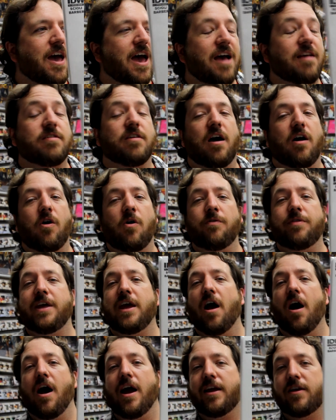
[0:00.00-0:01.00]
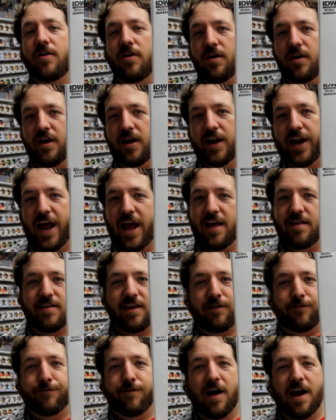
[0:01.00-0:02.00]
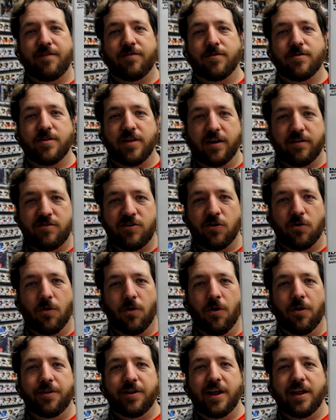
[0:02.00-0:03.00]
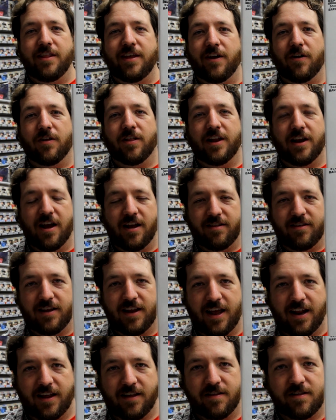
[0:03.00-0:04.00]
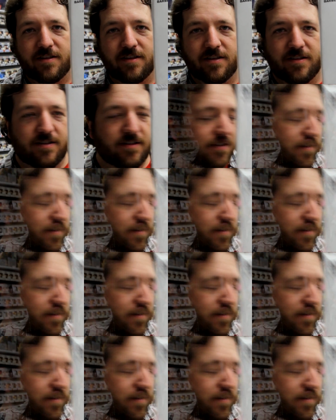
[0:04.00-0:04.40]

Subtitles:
as only I could as a 5 or 6 year old in the early 1980s.